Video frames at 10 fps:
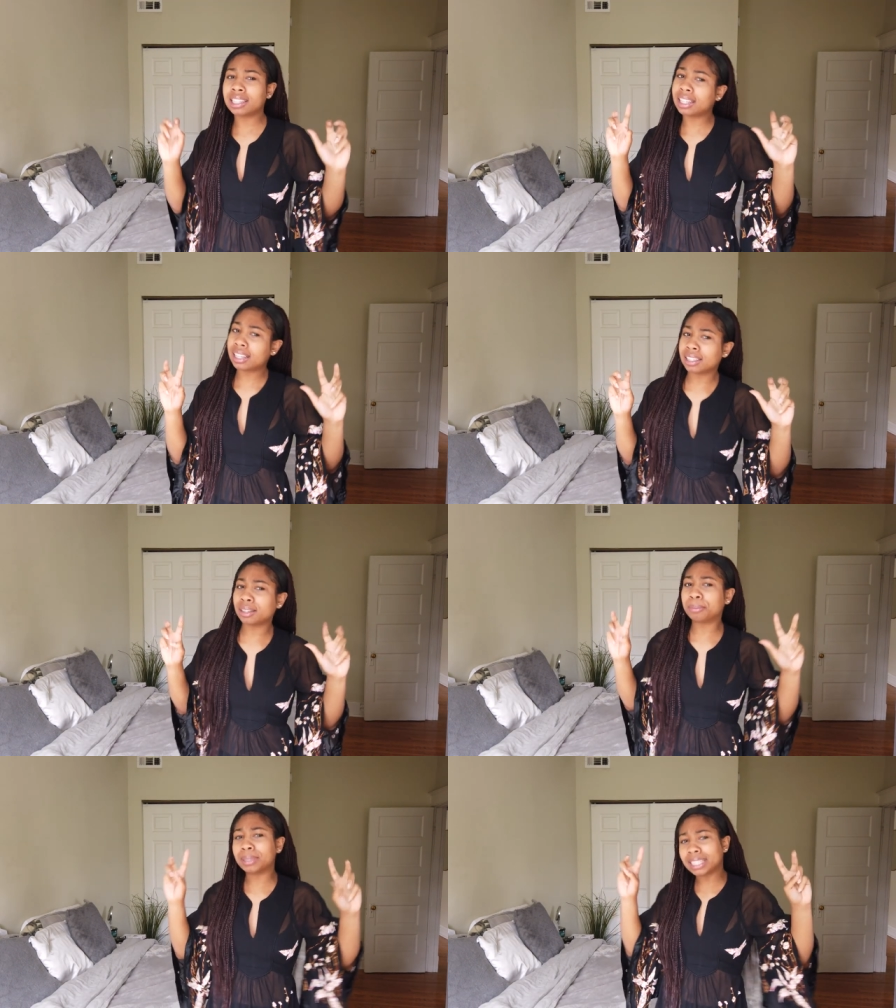I think a
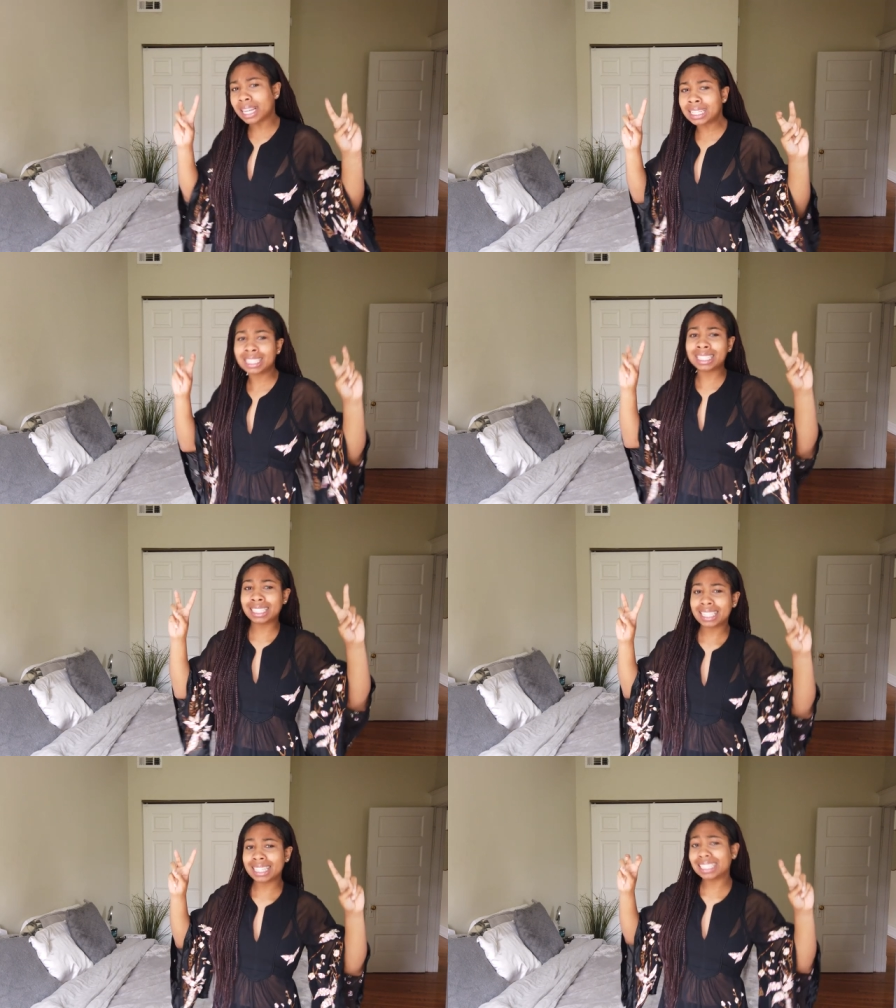little bit
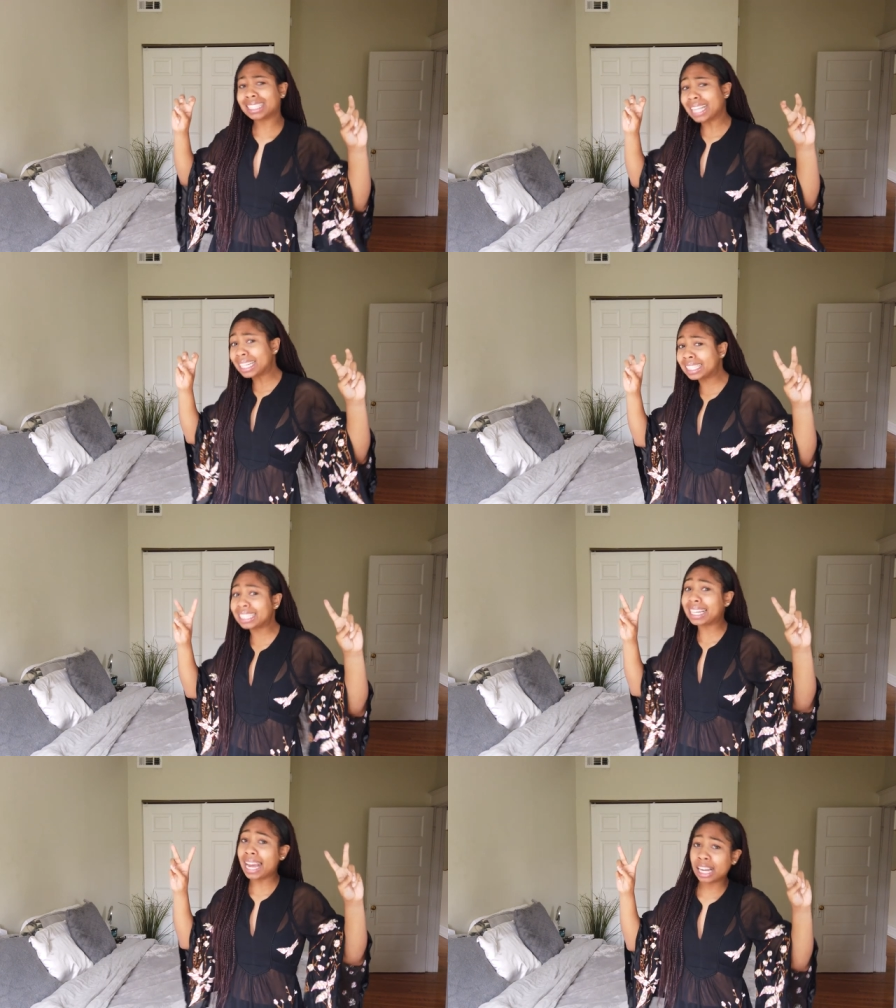settling,
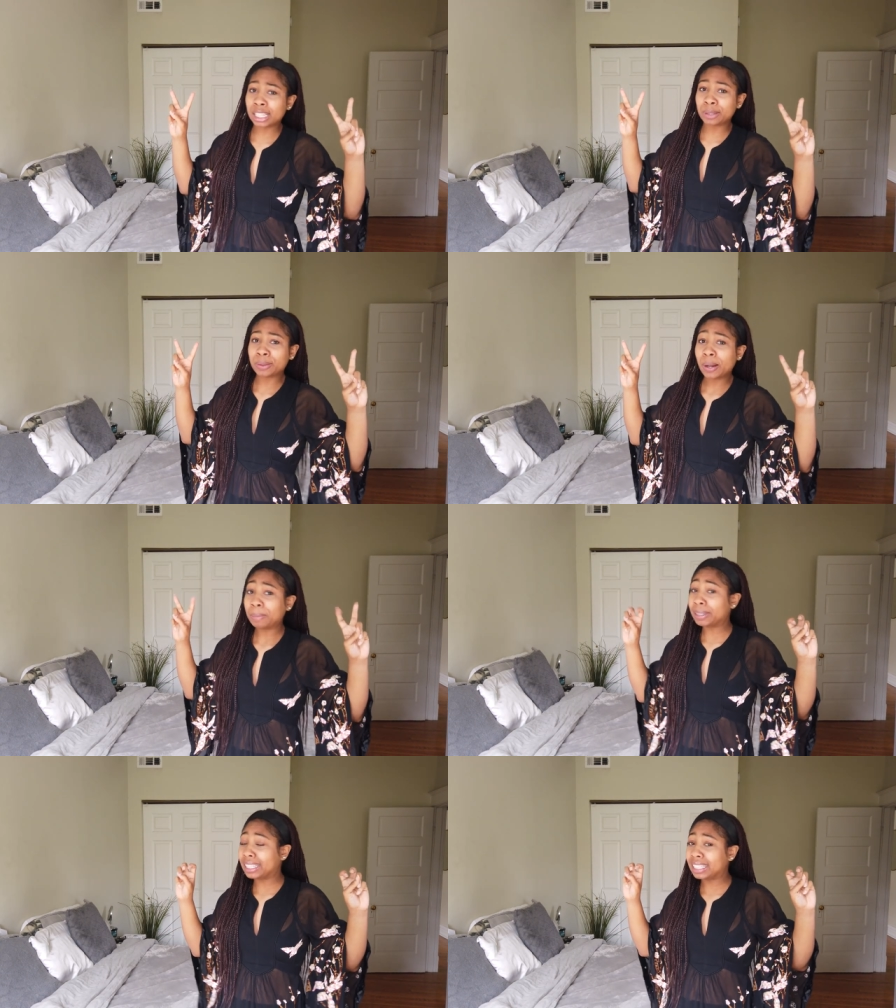settling down
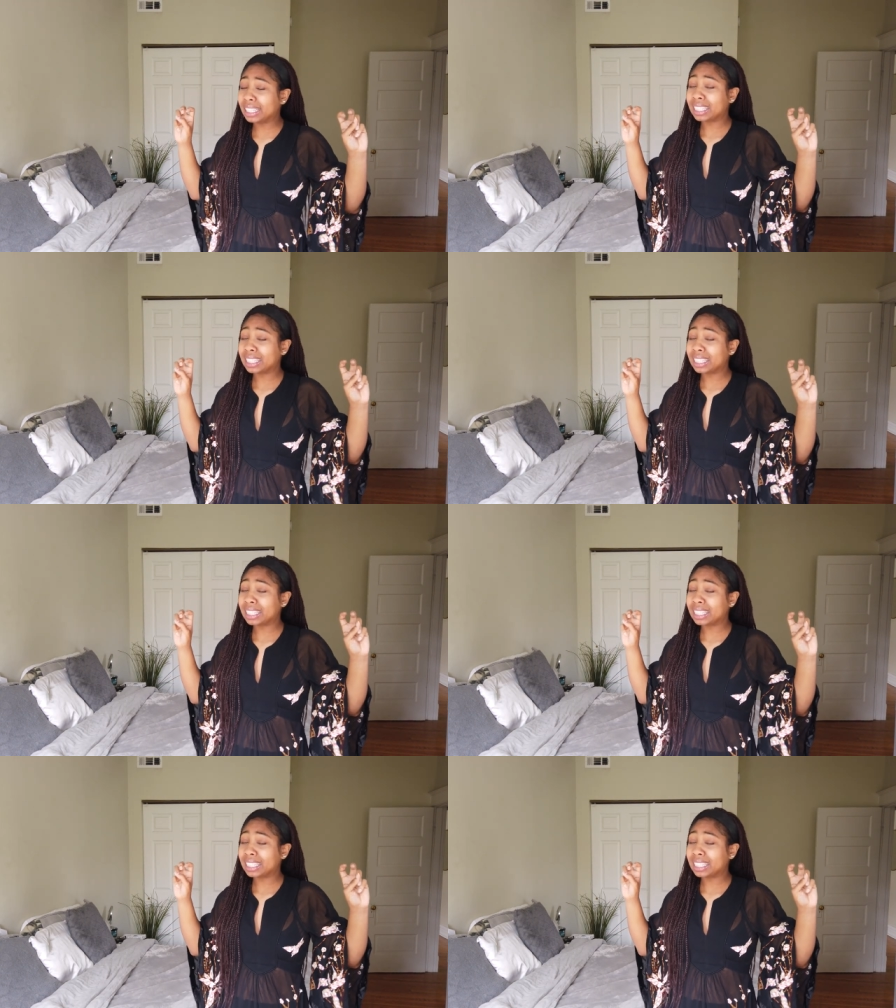with